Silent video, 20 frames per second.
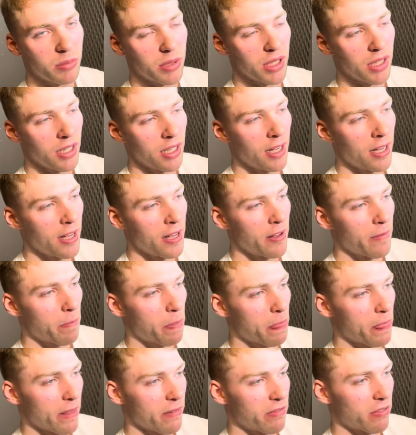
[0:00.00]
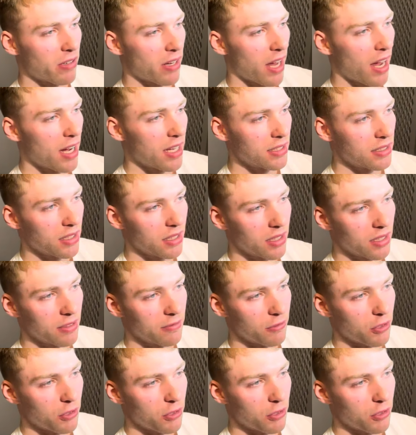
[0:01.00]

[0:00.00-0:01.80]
But for guys that,